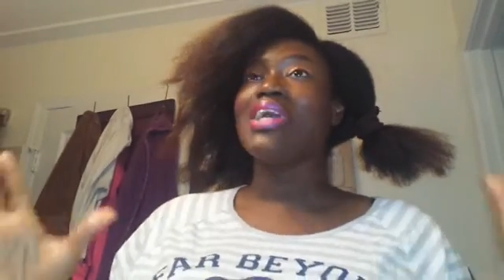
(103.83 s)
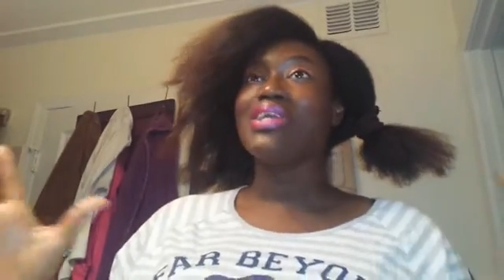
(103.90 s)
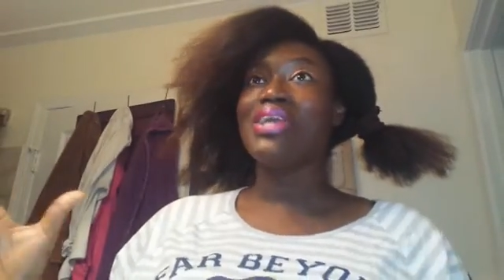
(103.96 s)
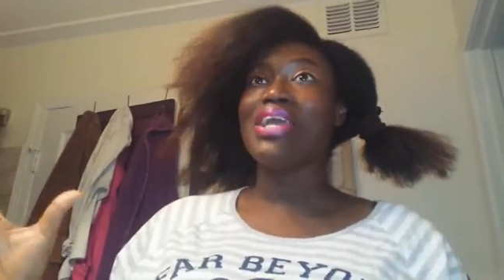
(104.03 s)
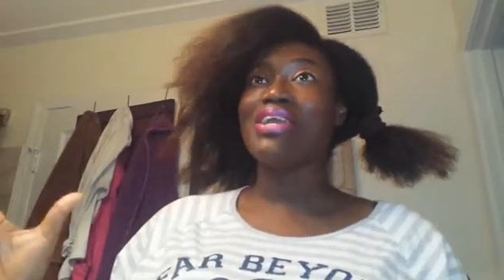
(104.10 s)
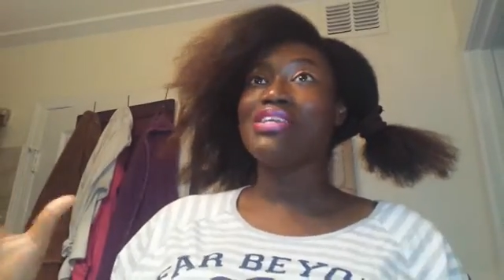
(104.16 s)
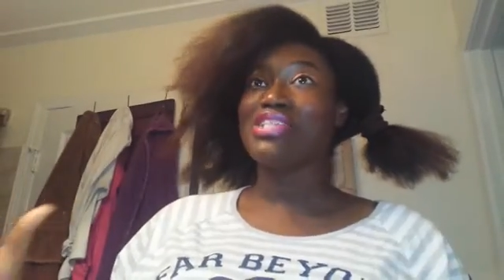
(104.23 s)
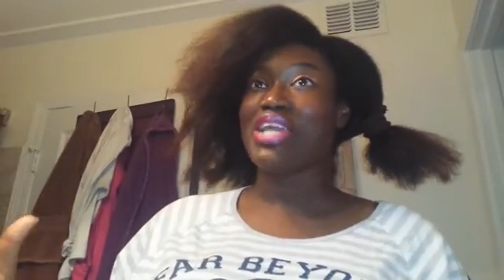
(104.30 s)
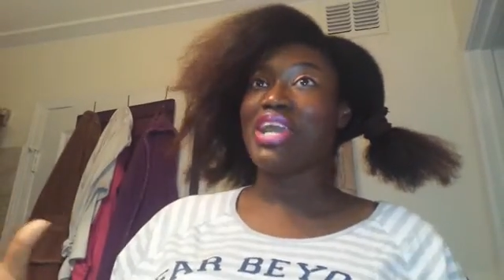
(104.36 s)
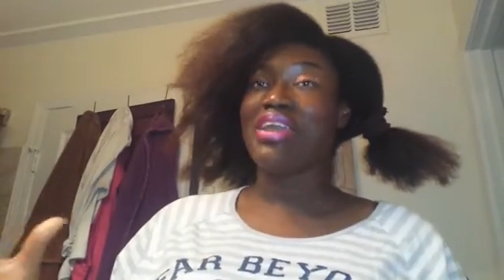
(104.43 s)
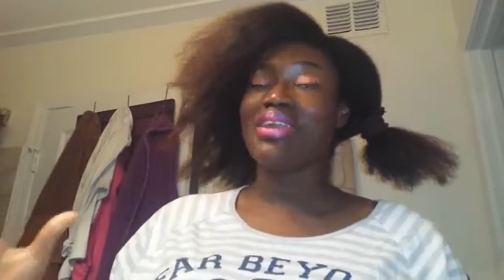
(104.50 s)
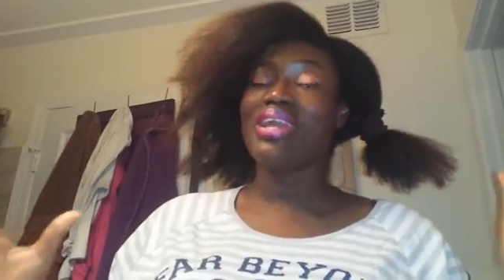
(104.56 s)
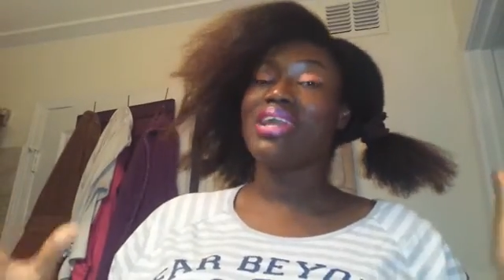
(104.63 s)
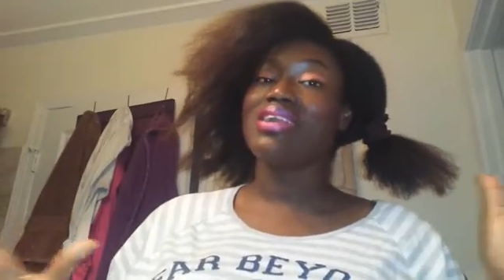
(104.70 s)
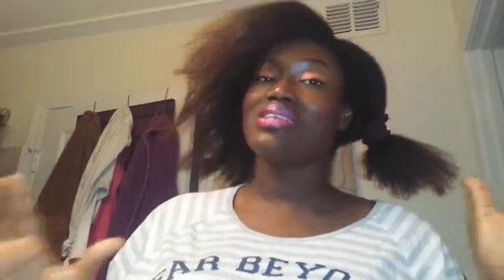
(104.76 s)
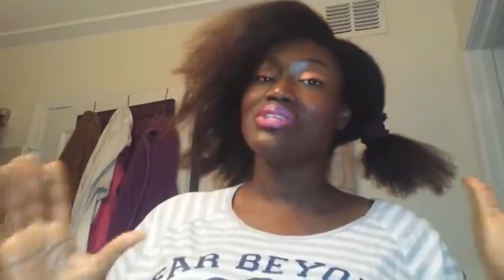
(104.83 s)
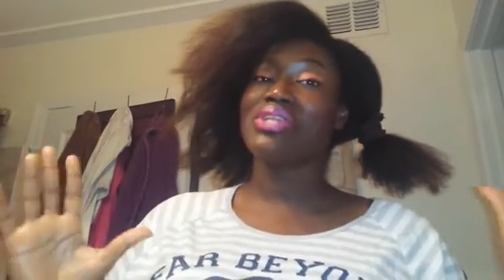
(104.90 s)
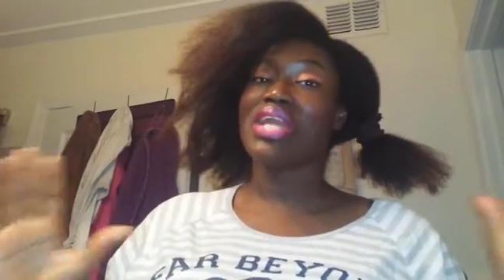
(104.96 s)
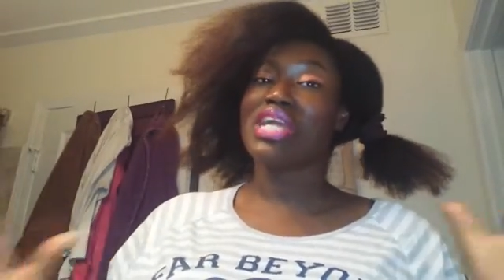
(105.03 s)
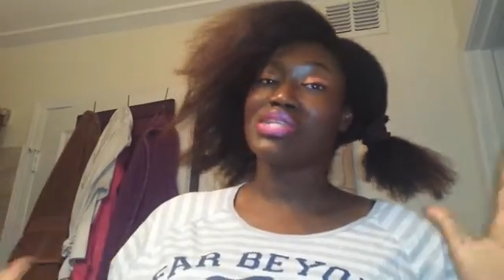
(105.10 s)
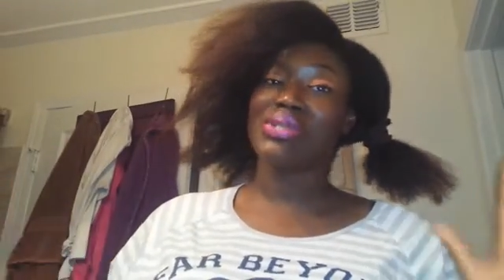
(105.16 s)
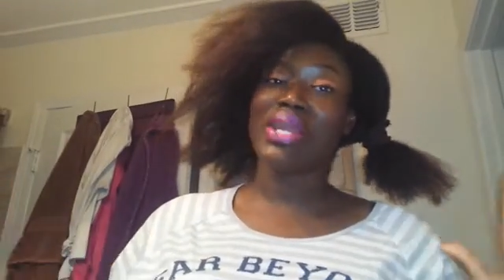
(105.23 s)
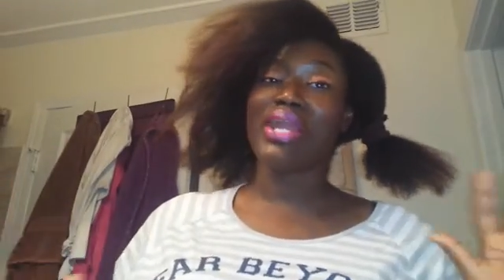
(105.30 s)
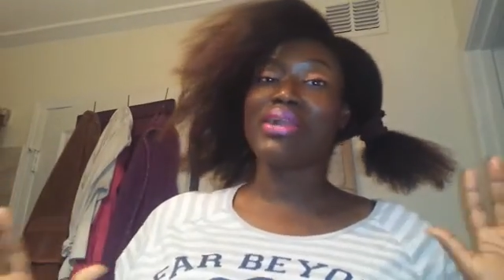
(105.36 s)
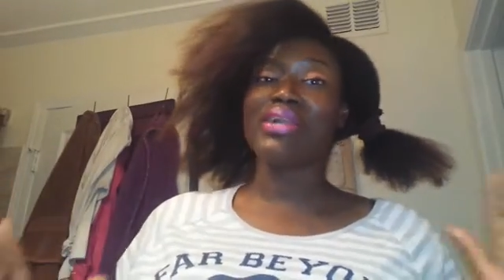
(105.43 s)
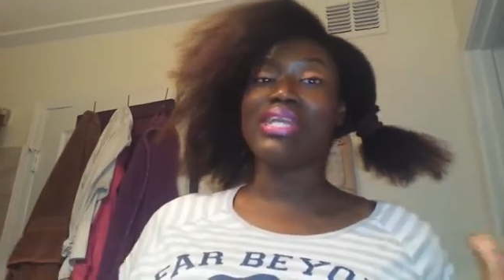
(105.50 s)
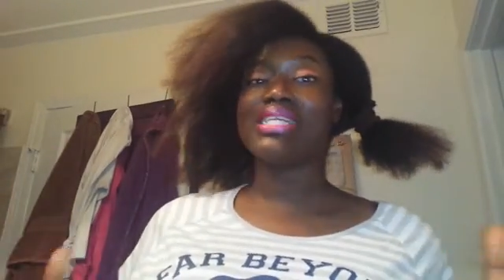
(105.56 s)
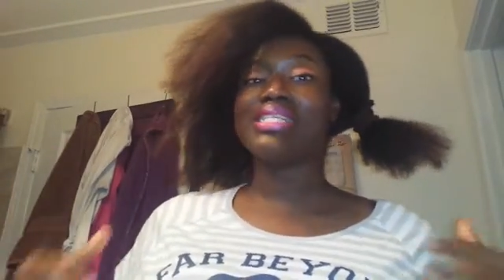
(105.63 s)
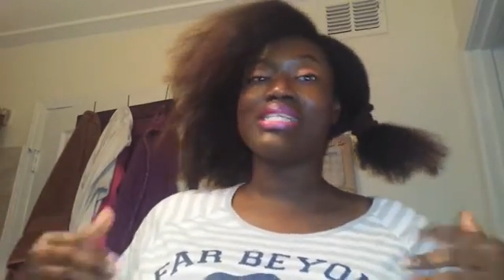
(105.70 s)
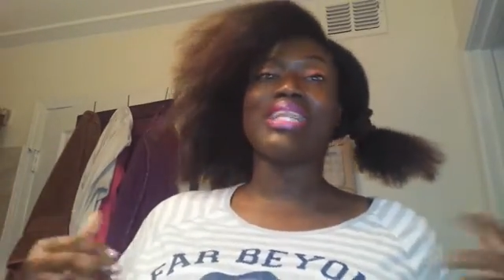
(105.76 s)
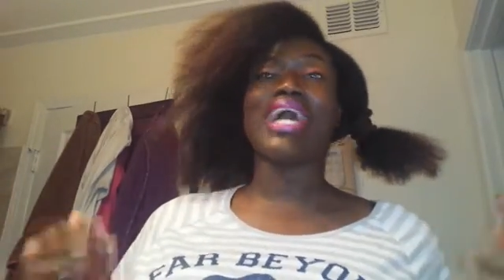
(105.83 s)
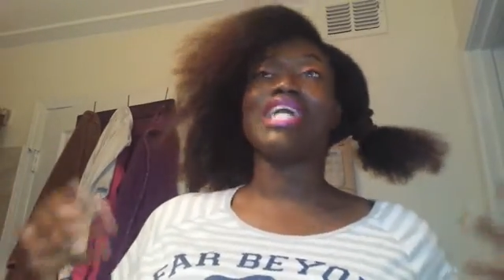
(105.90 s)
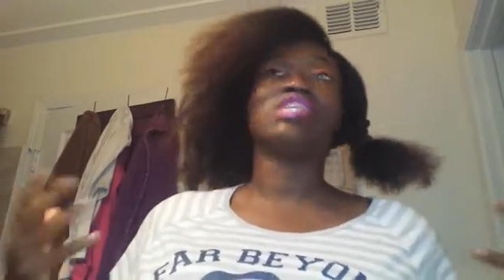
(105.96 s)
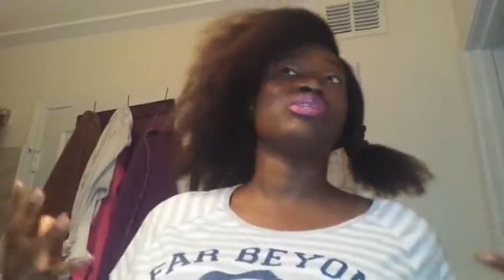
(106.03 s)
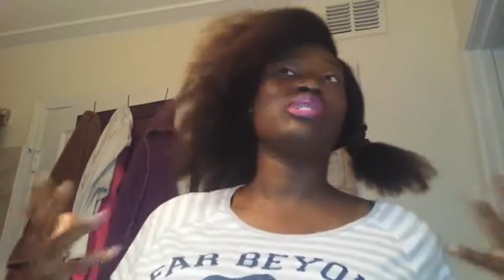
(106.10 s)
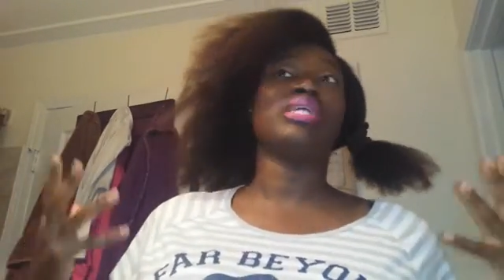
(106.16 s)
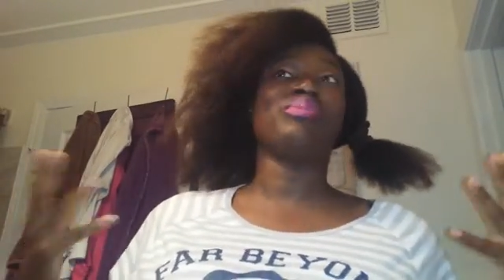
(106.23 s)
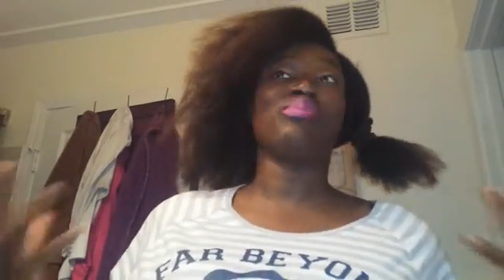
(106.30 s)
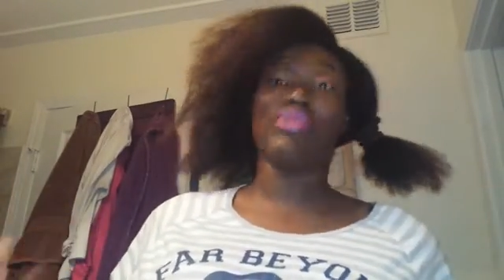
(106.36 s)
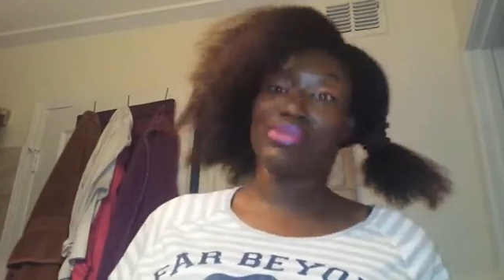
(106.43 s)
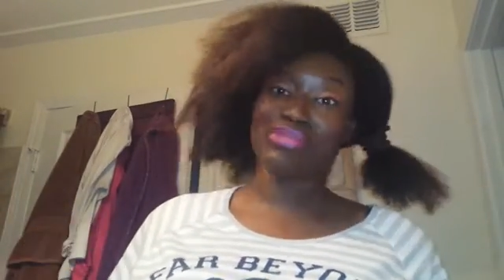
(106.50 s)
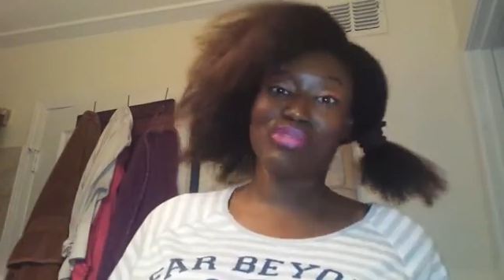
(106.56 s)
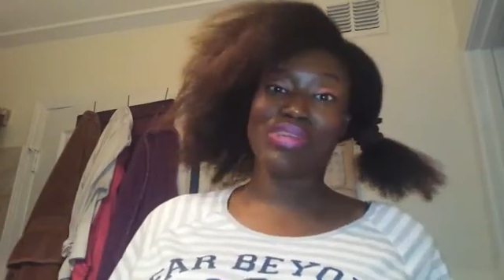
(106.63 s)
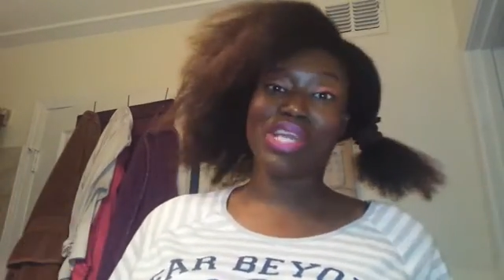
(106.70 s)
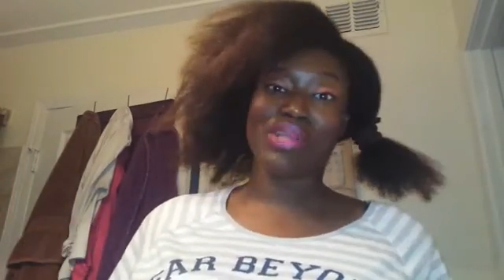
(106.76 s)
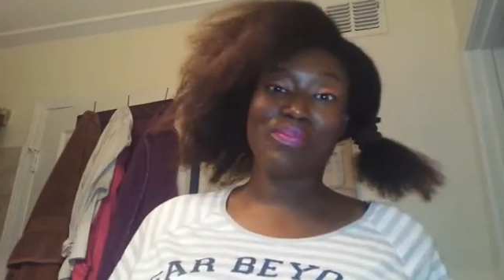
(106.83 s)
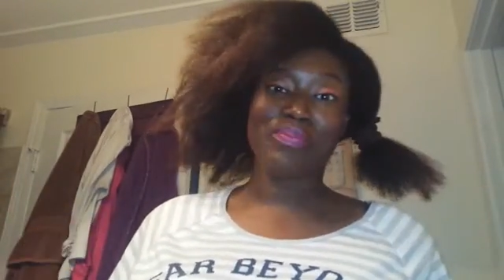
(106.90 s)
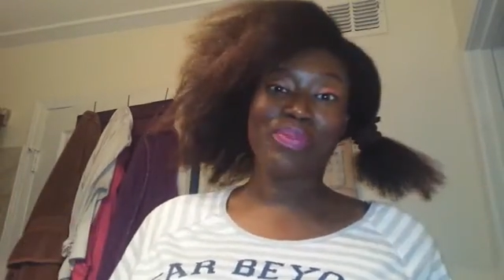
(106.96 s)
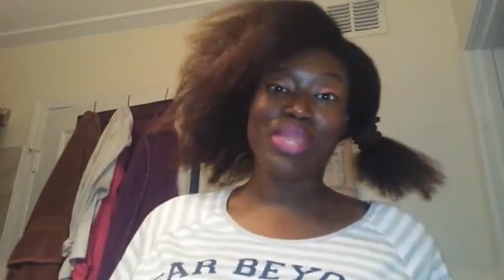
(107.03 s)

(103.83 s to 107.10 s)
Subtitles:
Your hair is your hair. Your hair is your natural hair. It's naturally poofy.